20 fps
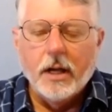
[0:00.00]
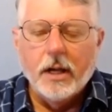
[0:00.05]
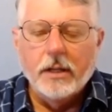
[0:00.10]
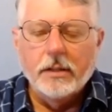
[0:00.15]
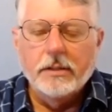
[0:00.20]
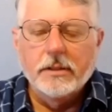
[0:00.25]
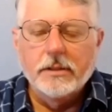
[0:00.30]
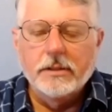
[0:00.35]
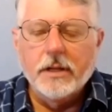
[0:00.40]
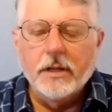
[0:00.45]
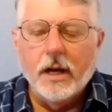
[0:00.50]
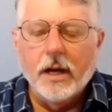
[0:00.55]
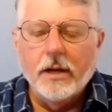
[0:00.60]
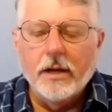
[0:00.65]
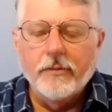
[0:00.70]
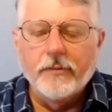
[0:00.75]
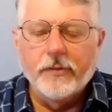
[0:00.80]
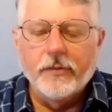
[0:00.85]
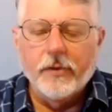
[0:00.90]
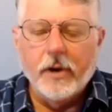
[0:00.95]
designed
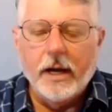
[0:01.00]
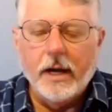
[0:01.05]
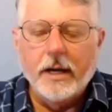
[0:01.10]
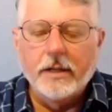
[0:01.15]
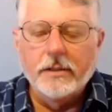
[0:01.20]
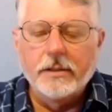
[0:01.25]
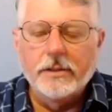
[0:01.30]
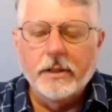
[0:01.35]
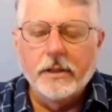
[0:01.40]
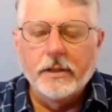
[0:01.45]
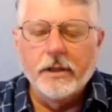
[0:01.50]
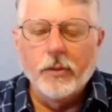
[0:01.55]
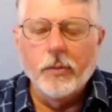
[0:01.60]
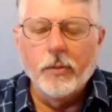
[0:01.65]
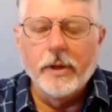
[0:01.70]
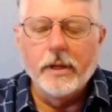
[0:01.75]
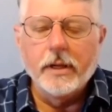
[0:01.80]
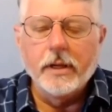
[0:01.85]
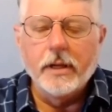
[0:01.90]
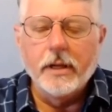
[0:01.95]
for us, and that we
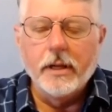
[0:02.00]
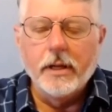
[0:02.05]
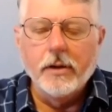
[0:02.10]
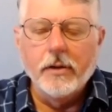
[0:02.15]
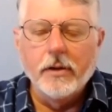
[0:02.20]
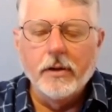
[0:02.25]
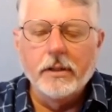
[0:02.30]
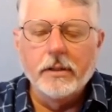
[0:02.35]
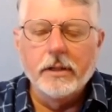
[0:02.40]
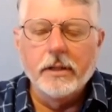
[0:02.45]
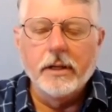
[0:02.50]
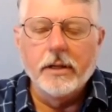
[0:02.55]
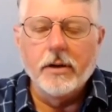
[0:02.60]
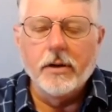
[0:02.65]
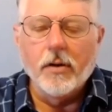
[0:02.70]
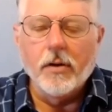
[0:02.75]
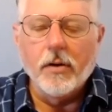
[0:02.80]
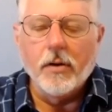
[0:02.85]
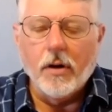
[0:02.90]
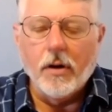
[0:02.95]
could hear it in
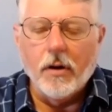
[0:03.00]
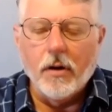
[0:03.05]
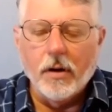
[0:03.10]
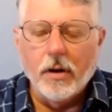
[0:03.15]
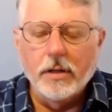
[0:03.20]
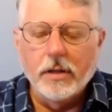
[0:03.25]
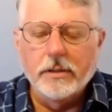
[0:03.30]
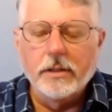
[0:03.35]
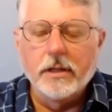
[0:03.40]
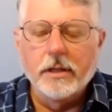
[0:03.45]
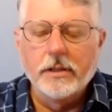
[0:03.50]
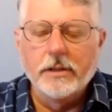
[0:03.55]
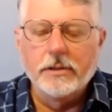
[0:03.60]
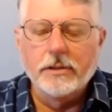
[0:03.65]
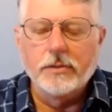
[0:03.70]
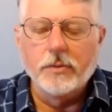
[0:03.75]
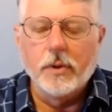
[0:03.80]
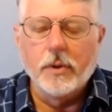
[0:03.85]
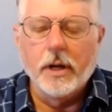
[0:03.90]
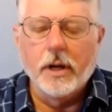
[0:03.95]
our heart as
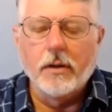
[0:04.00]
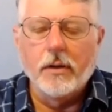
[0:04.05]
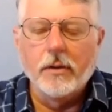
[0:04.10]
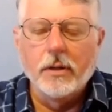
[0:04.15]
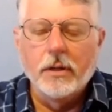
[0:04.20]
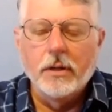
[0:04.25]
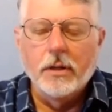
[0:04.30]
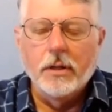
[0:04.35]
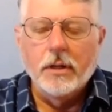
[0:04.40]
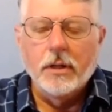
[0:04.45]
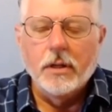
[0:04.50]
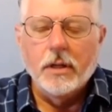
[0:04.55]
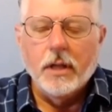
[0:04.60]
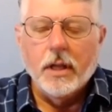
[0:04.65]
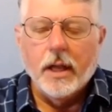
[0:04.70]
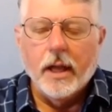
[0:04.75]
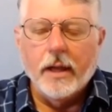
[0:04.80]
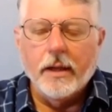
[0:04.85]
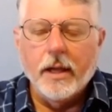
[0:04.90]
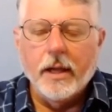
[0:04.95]
well.
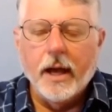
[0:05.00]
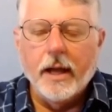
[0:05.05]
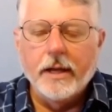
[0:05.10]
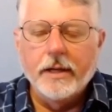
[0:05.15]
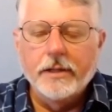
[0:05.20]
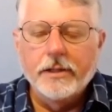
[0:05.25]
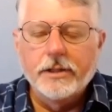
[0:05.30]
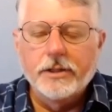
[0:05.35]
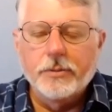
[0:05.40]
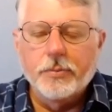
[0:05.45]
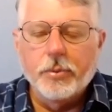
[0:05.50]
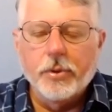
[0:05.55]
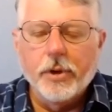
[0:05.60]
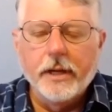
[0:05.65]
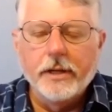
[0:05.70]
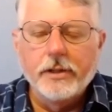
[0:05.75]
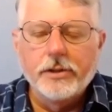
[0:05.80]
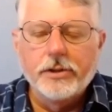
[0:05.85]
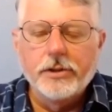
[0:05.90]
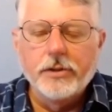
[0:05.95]
And God, I just
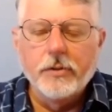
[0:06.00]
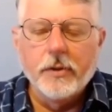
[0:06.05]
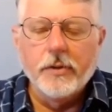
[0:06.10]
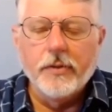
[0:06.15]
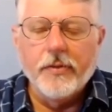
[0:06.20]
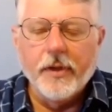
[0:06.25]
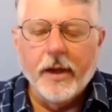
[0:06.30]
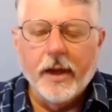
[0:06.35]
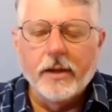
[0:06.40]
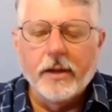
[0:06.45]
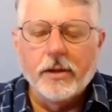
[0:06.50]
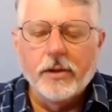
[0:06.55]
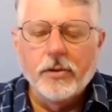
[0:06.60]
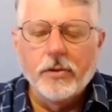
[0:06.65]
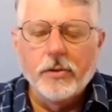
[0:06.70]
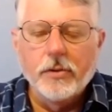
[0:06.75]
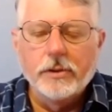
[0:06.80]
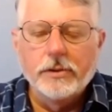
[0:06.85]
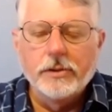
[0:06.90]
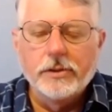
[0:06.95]
praise you and thank
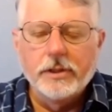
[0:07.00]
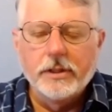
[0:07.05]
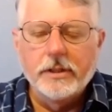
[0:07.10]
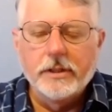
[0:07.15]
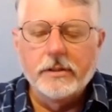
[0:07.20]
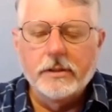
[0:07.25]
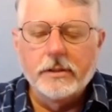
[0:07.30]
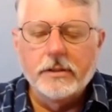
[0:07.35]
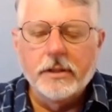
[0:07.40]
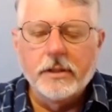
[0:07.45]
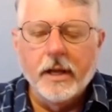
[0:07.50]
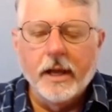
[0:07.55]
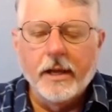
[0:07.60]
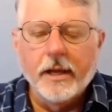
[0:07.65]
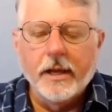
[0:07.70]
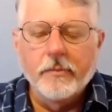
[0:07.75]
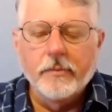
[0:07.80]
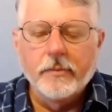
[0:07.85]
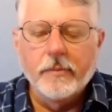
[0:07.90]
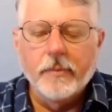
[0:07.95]
you in Jesus' name.
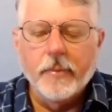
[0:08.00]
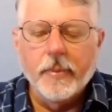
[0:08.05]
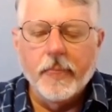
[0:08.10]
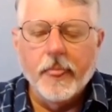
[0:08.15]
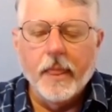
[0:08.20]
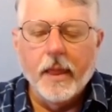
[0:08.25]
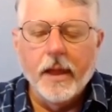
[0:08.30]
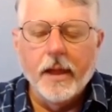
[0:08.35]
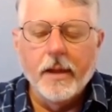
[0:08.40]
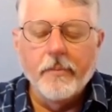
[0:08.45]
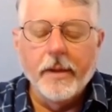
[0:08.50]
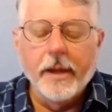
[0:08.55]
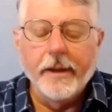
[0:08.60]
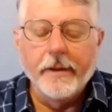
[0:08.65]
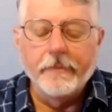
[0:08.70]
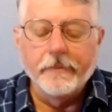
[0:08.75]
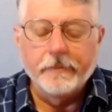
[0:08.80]
Amen.